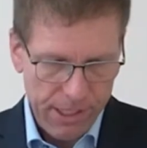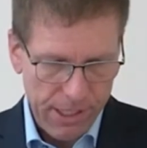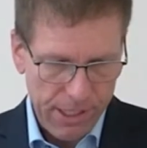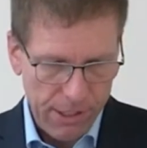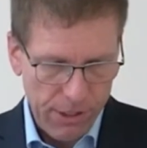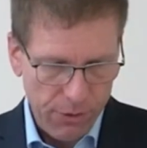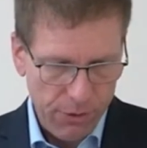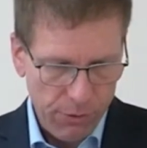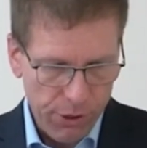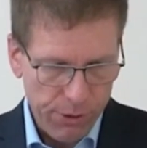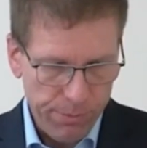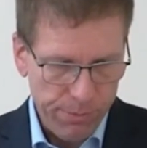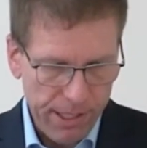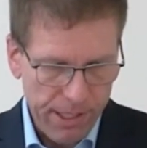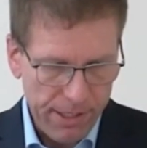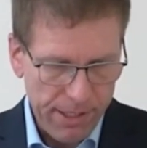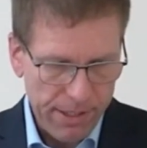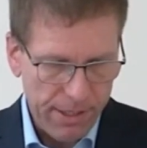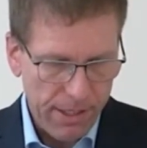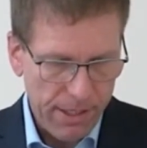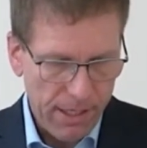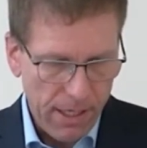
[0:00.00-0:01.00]
at low
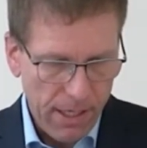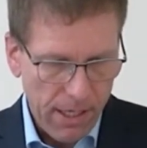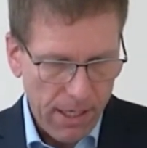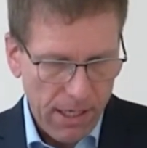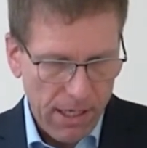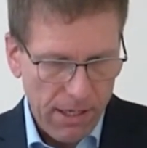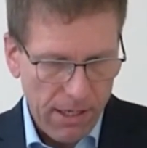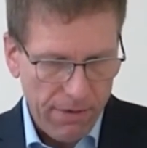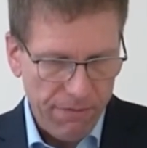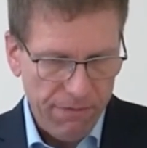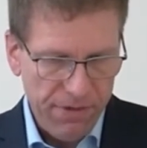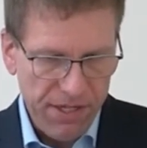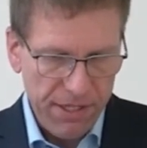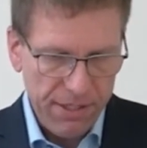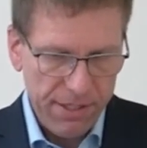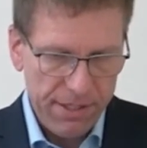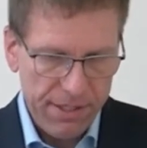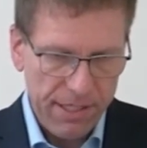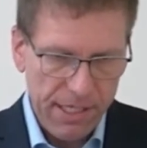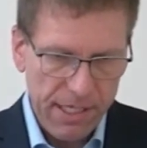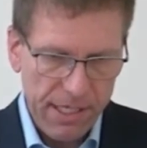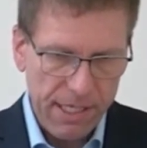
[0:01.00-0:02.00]
speeds, a V
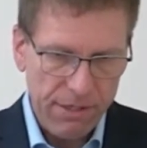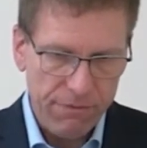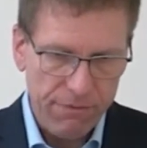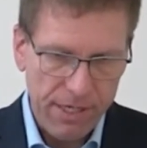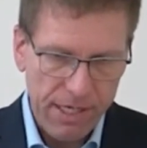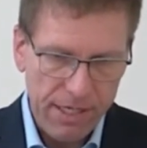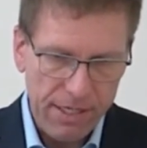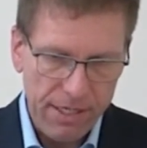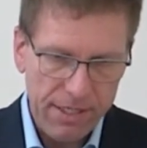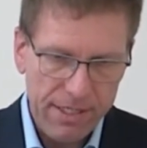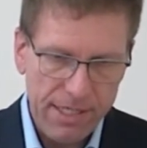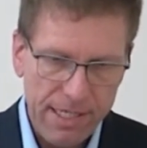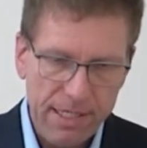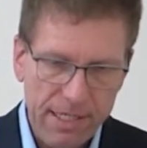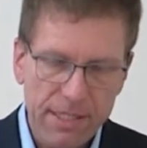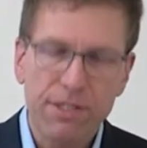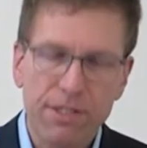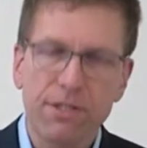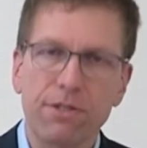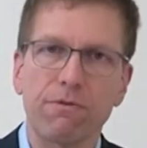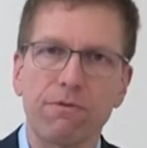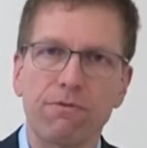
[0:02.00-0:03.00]
sealing ring
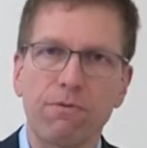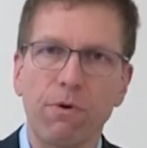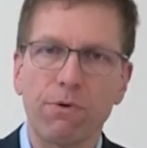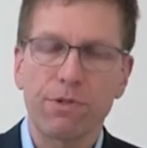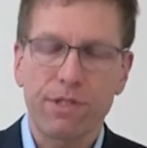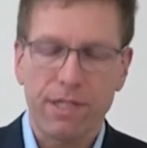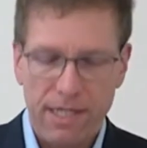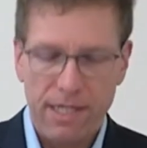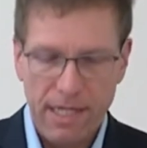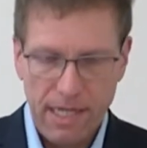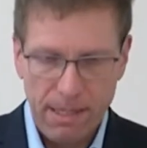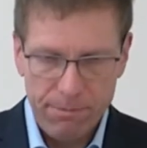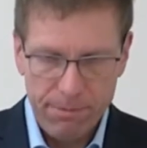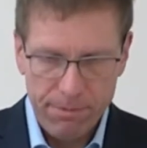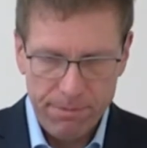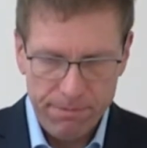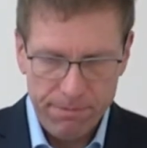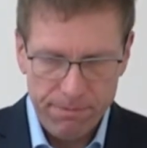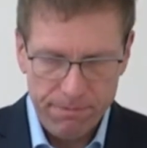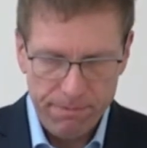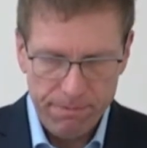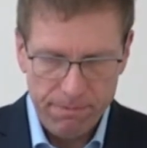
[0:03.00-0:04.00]
seals the rotor gap.
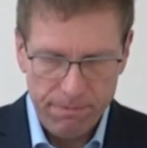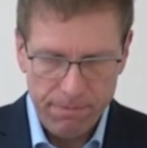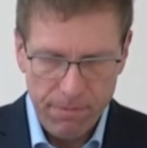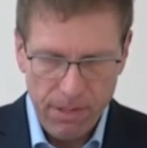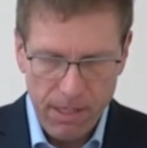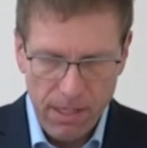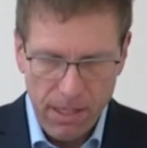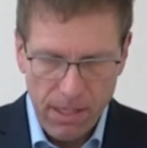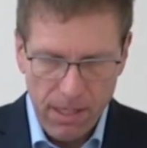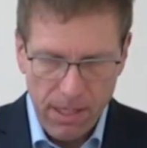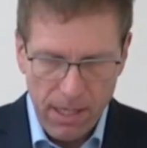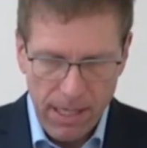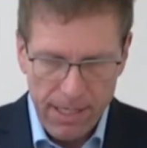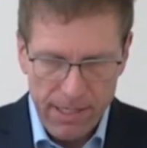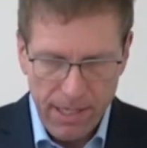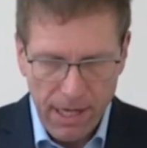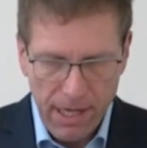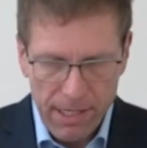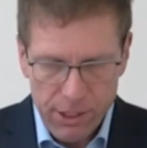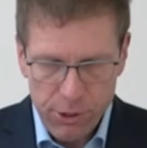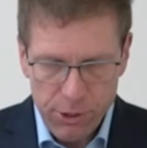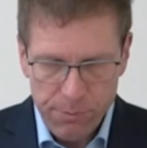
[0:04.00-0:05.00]
At
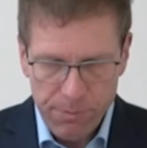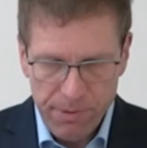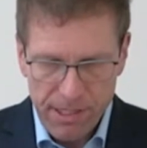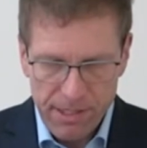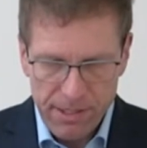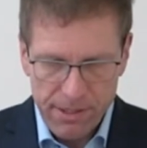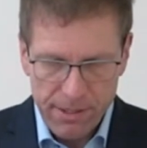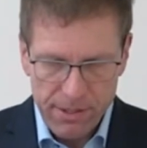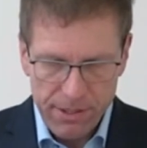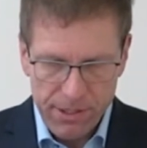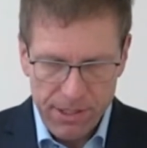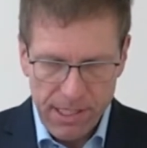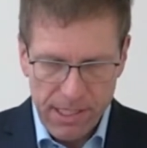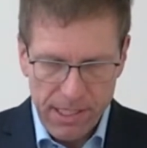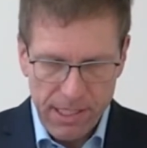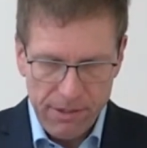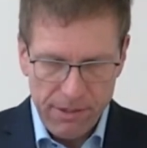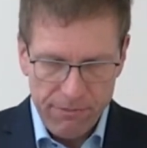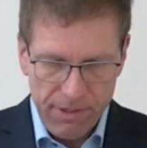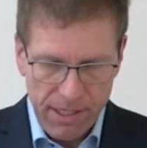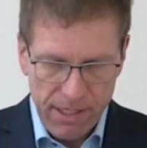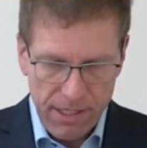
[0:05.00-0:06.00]
higher speeds, the
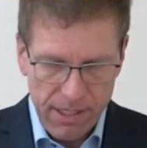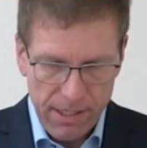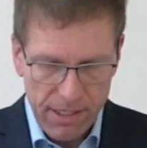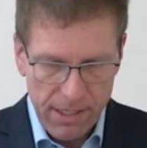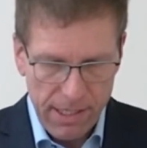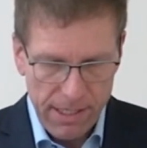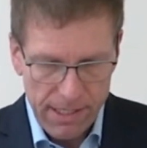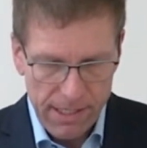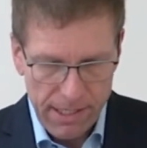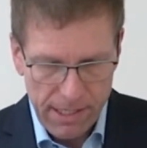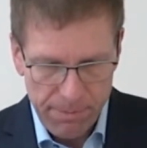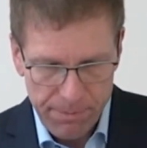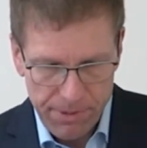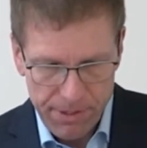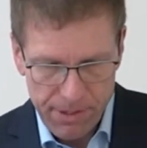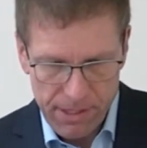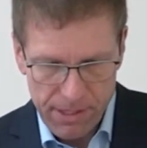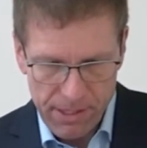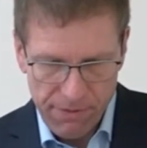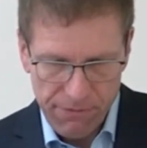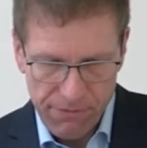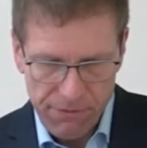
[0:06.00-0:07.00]
sealing ring and lips
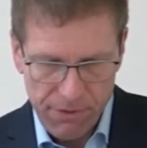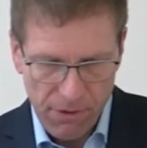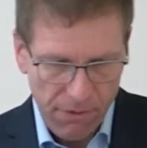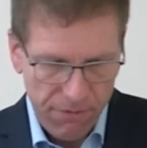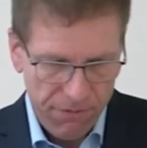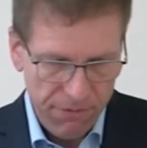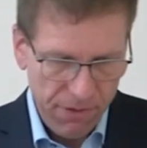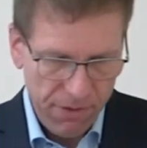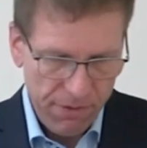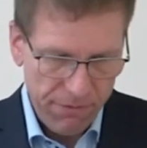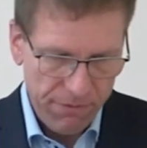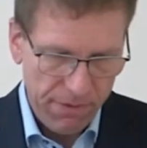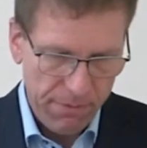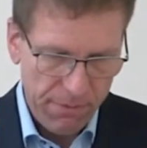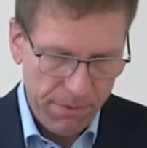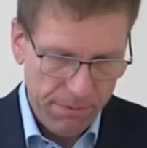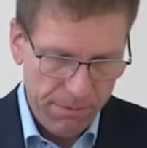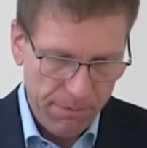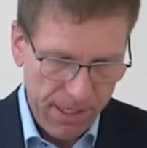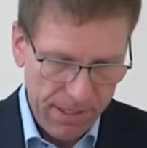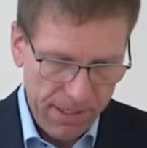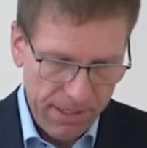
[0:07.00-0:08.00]
lift off from the
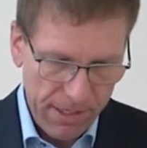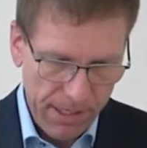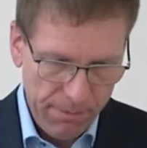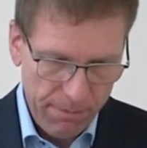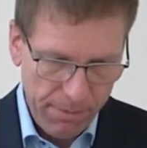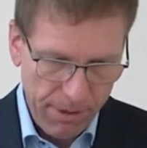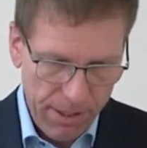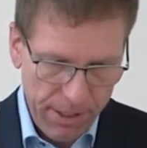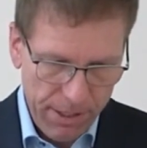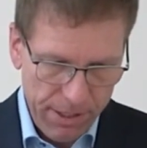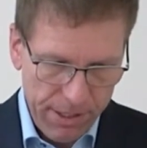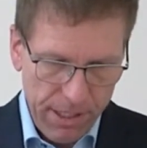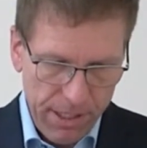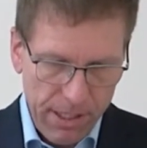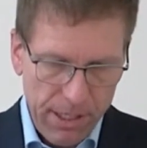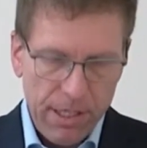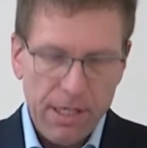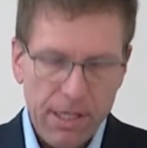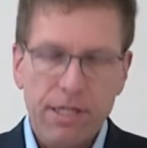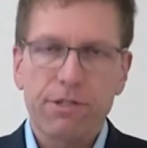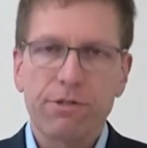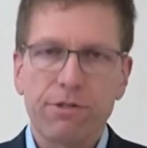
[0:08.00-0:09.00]
mating part
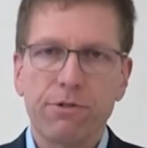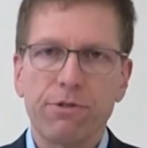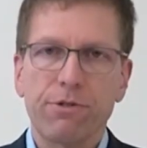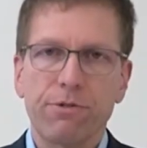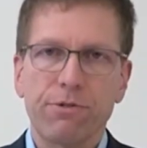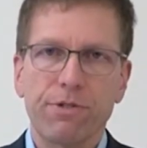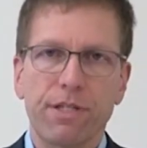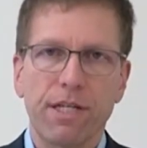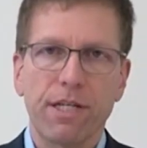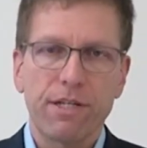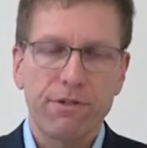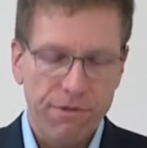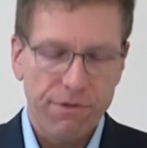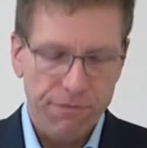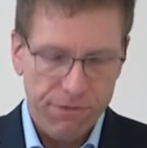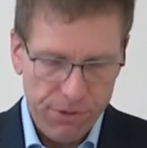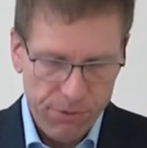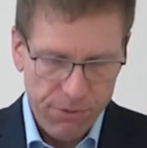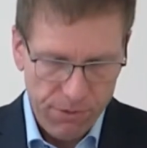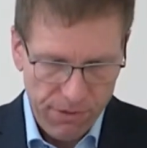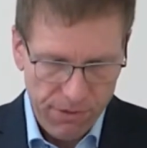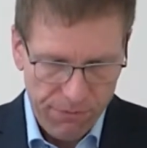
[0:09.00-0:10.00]
due to
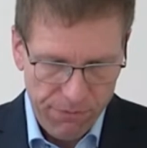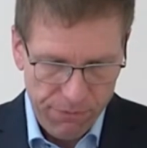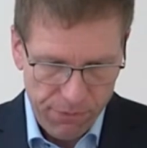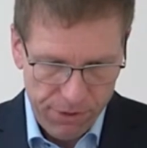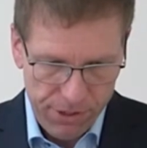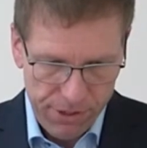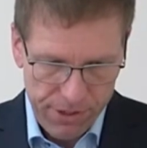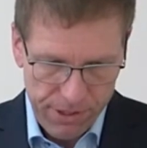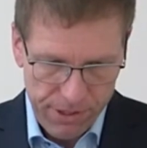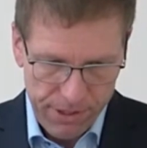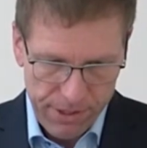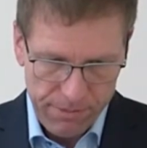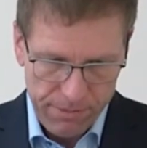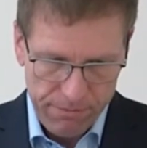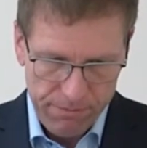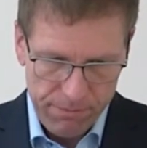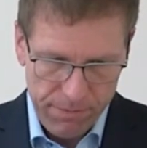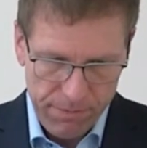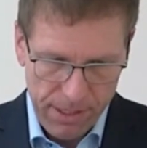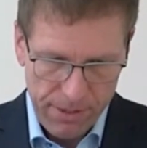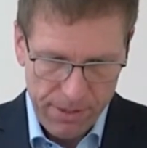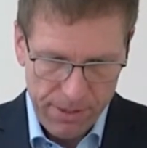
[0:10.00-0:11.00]
centrifugal forces,
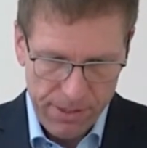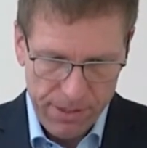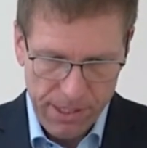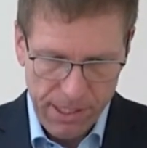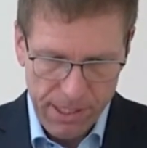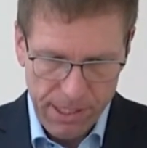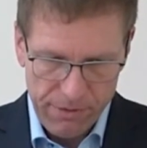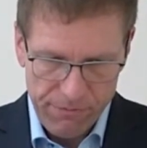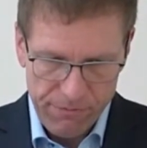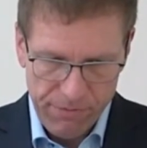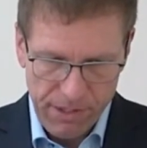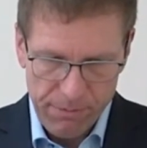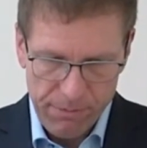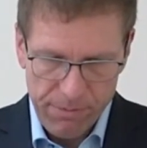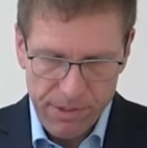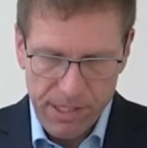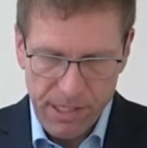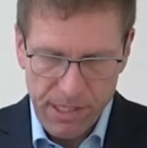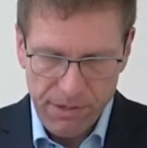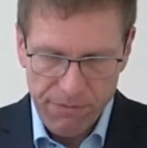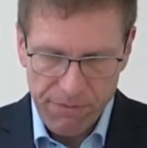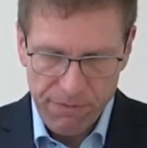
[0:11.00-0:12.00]
and the sealing ring
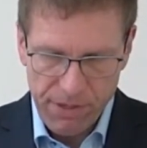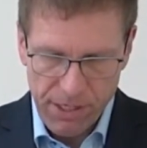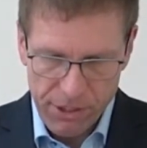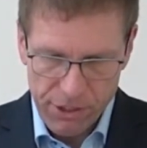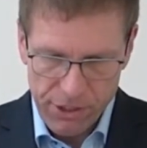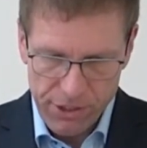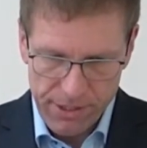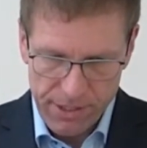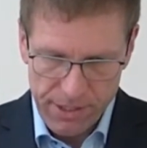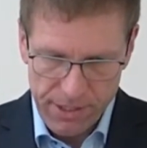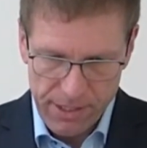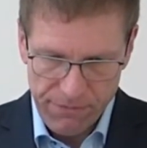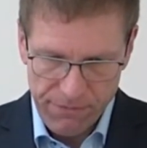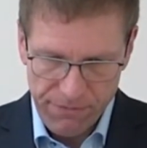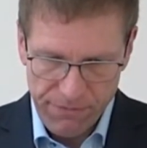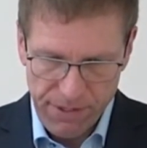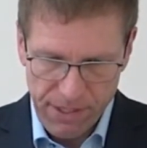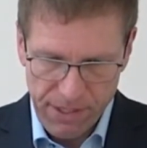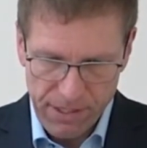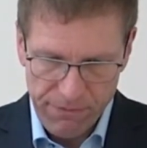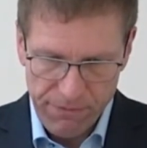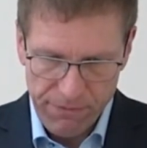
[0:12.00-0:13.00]
merely functions as a
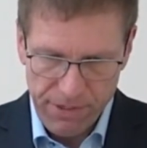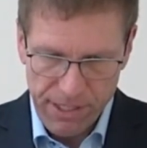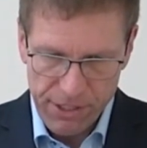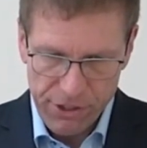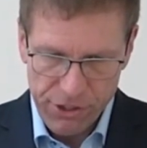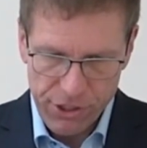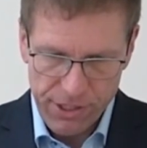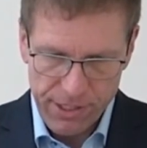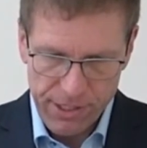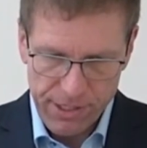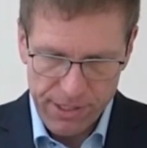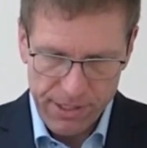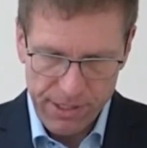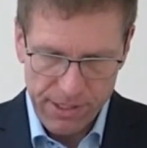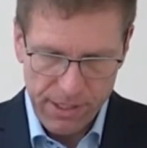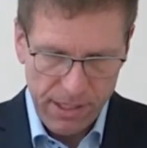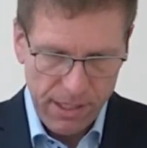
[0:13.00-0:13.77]
flinger disc,